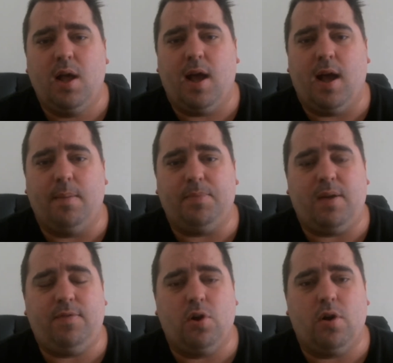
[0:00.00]

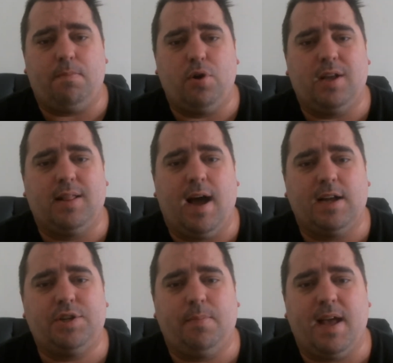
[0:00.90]
if you're not putting
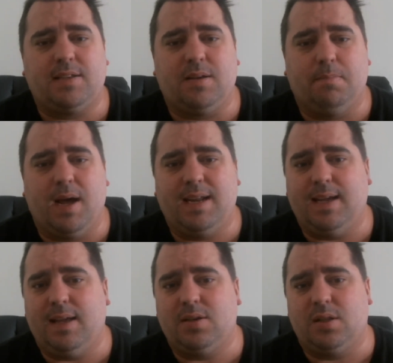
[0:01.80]
large amounts of
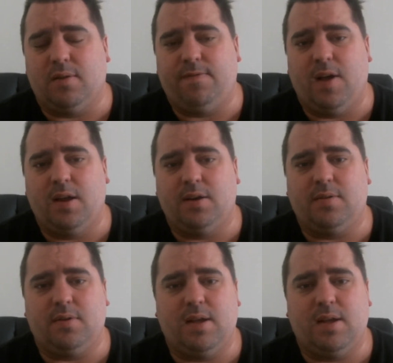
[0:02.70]
money into the fund